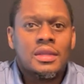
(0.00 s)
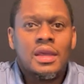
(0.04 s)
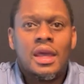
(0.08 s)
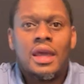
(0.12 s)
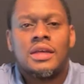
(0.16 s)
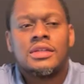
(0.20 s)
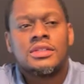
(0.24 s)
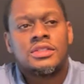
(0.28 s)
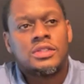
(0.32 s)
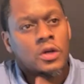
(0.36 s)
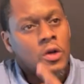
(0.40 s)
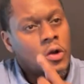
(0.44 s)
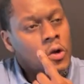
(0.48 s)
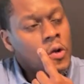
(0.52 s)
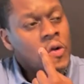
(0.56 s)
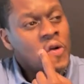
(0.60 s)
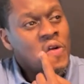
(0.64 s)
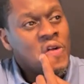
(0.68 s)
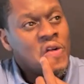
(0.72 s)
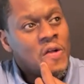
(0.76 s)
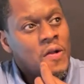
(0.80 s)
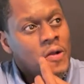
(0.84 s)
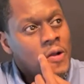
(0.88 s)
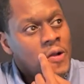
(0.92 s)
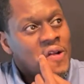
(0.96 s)
Yeah,
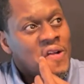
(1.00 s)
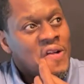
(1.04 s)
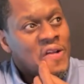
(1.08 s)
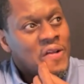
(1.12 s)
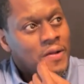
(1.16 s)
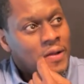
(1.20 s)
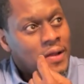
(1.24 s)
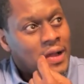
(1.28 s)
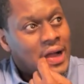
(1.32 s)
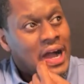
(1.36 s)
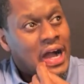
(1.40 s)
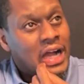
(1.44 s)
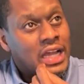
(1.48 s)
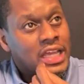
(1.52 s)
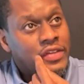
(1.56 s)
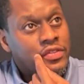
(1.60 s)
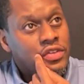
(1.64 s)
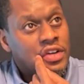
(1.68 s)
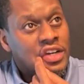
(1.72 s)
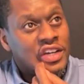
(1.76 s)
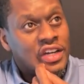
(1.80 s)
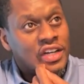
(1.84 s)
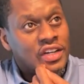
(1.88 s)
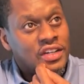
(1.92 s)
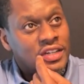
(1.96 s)
so I'll give
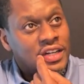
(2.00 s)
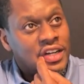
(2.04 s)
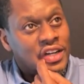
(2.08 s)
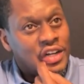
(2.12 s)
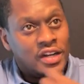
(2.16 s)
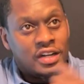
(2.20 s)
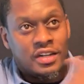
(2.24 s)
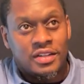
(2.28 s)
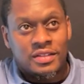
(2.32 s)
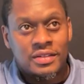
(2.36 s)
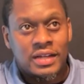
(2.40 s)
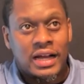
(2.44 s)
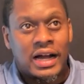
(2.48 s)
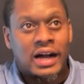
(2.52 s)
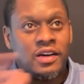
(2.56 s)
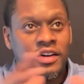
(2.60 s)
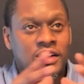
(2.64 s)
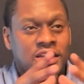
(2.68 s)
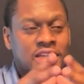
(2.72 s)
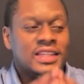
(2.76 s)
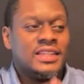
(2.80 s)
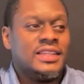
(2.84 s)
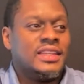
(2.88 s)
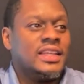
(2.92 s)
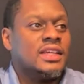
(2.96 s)
you I'll
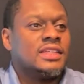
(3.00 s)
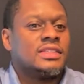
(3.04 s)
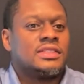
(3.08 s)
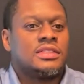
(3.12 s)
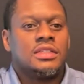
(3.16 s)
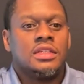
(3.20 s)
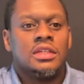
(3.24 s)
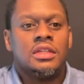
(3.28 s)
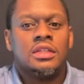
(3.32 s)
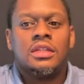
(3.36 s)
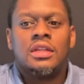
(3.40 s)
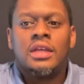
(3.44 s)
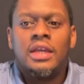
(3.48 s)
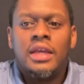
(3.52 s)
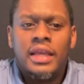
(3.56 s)
condense it.